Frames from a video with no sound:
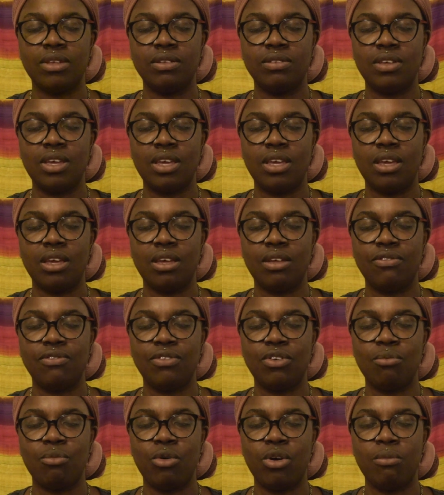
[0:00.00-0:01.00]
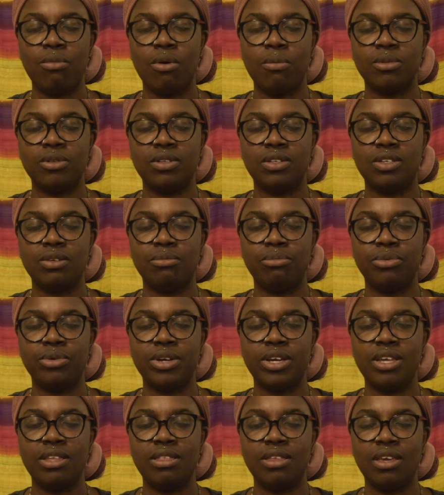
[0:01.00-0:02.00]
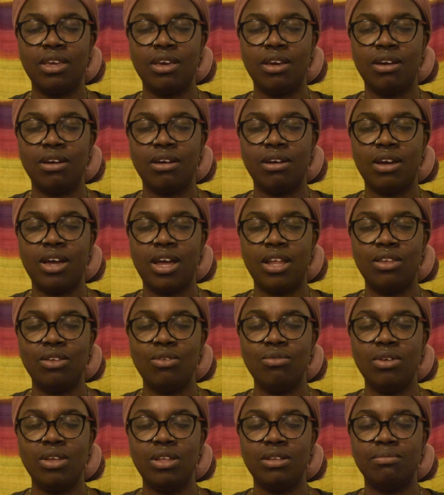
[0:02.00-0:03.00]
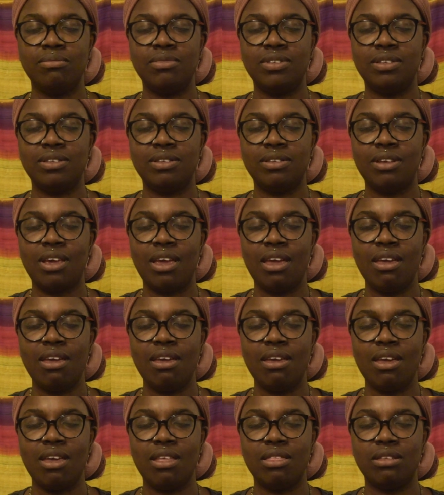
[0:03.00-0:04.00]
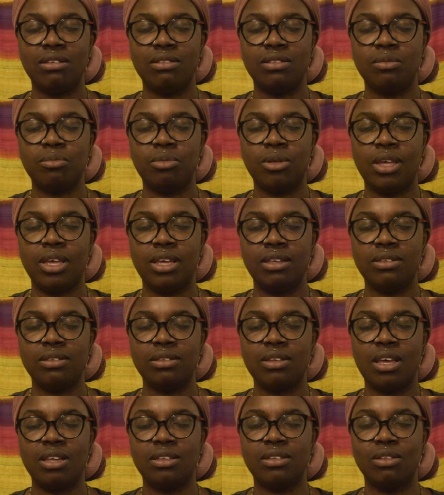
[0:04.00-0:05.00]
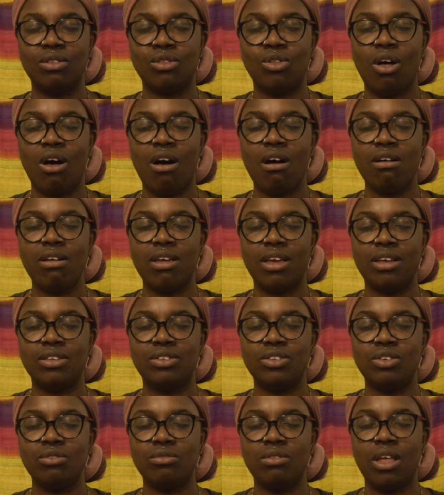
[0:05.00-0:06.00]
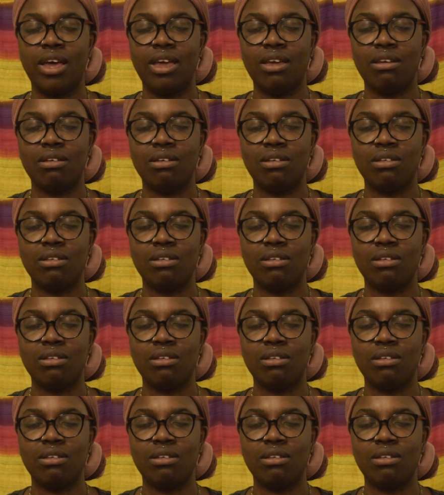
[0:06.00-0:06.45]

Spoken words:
Taking a few more moments to breathe here, and you can stay in this place as long as you'd like.